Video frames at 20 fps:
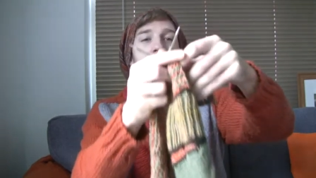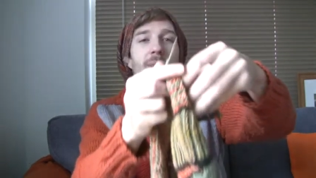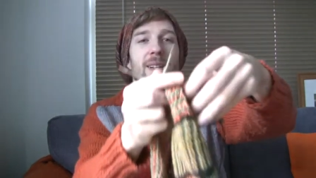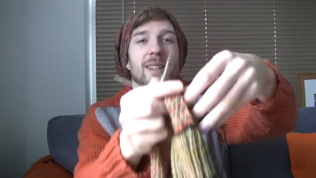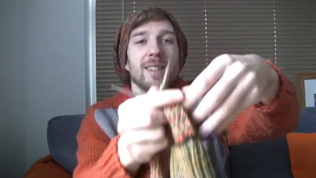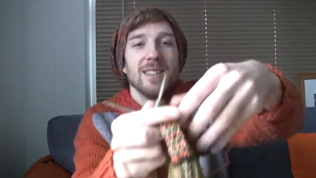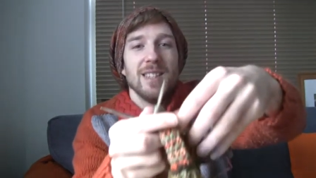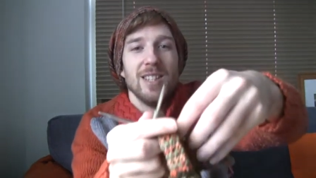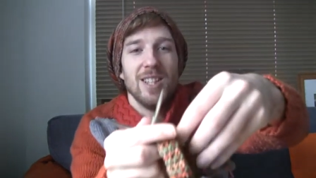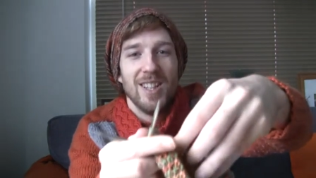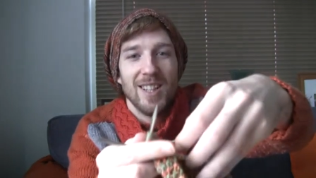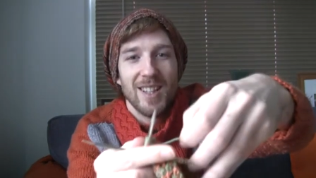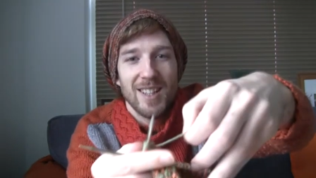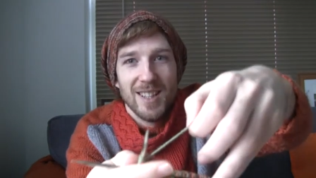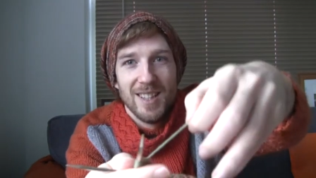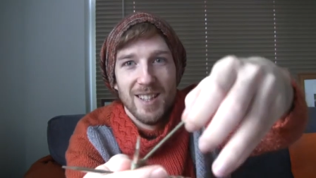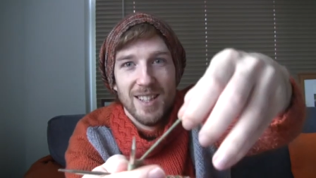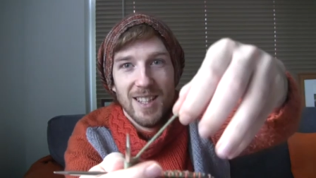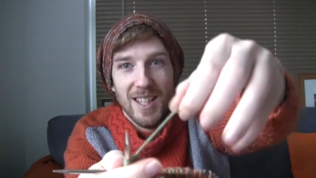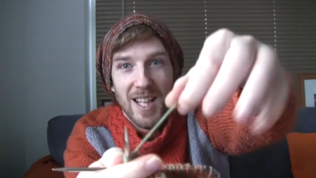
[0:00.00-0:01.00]
Because
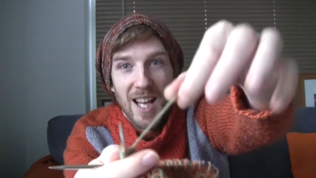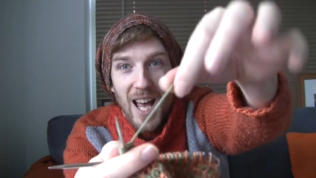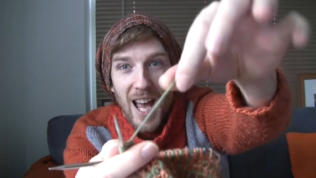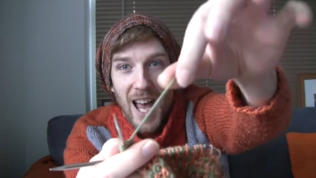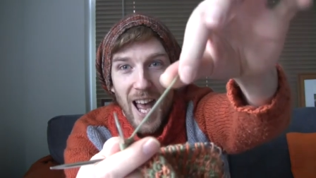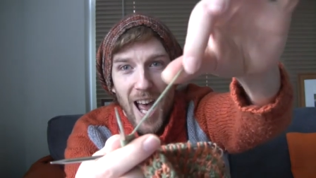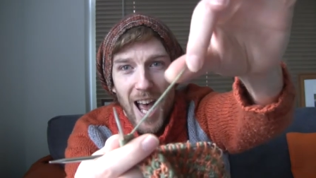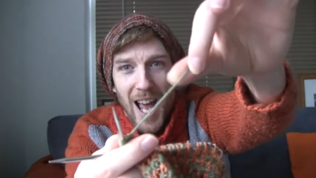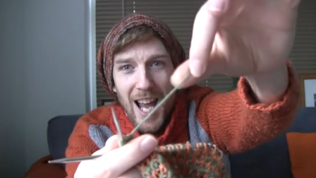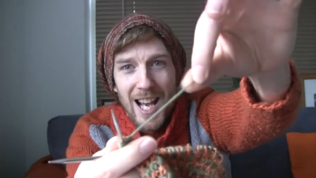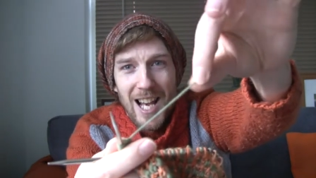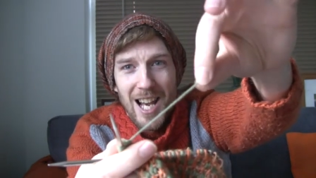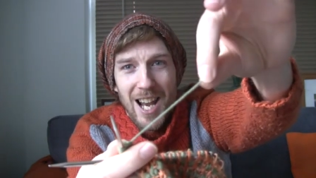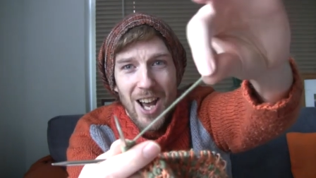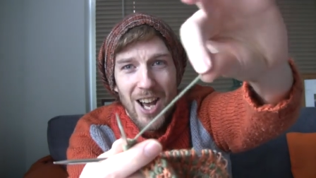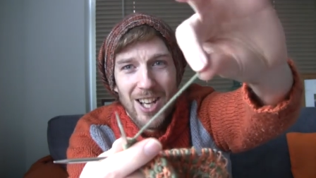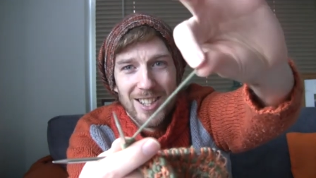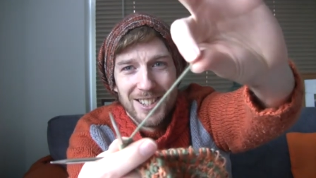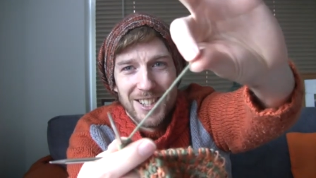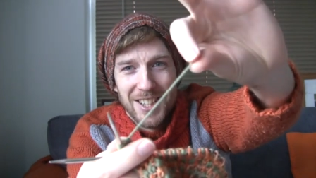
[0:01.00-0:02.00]
look, I
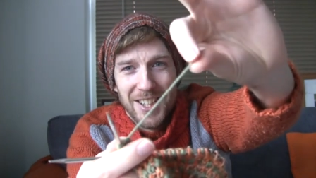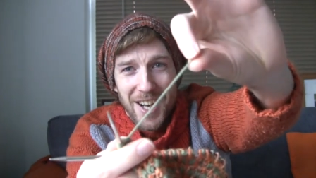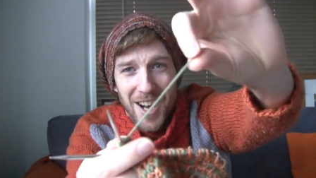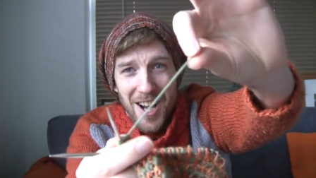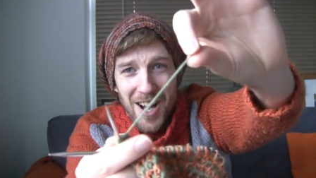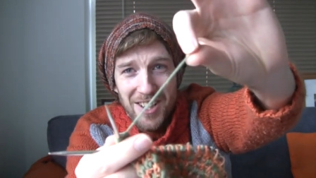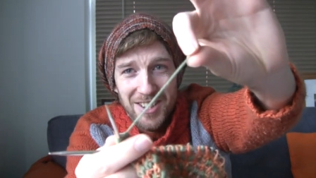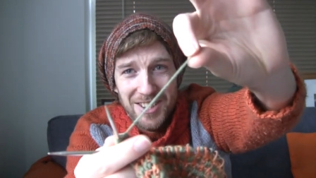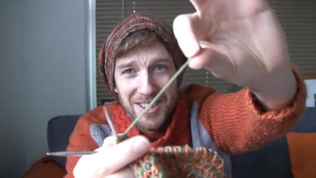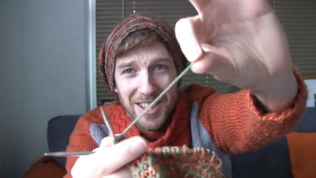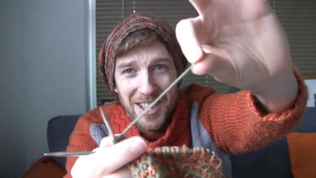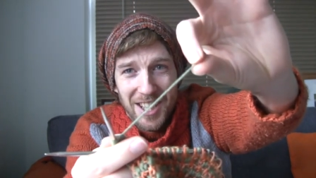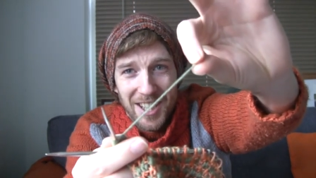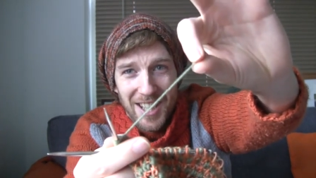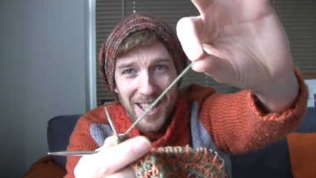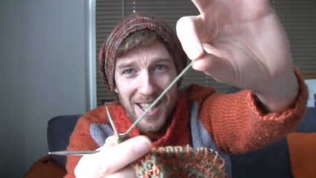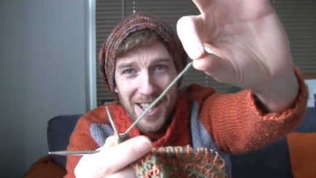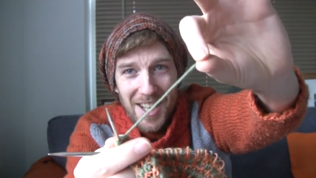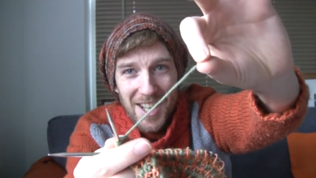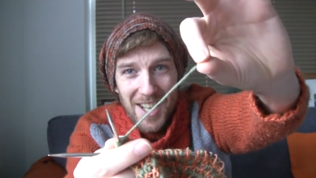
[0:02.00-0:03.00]
lost Yarn
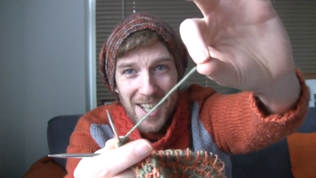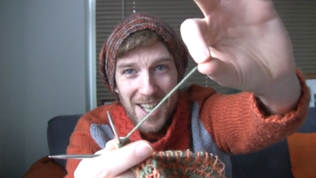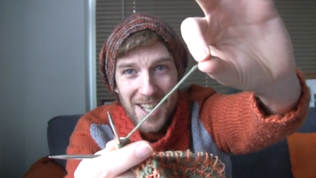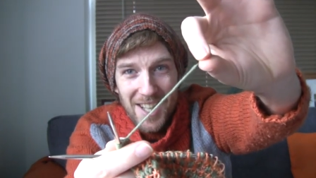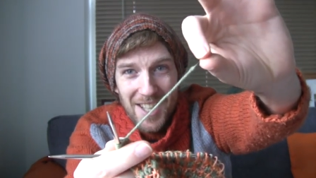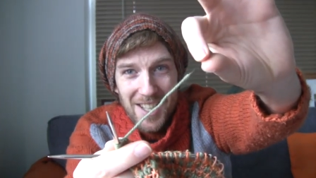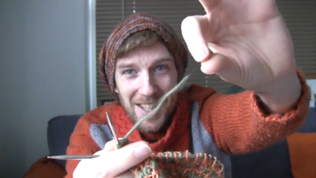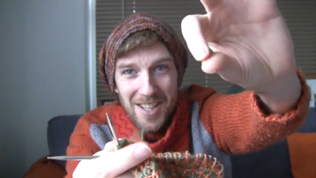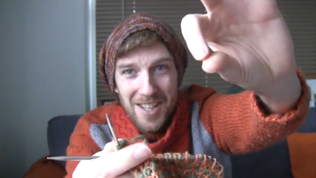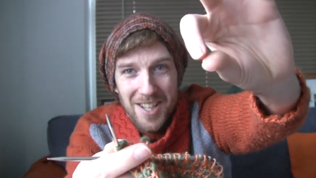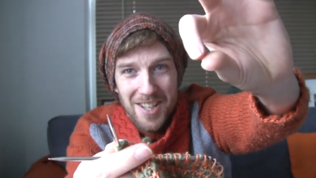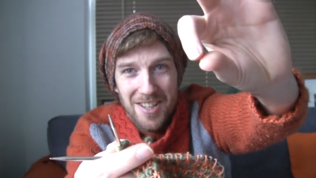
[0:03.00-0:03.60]
Chicken!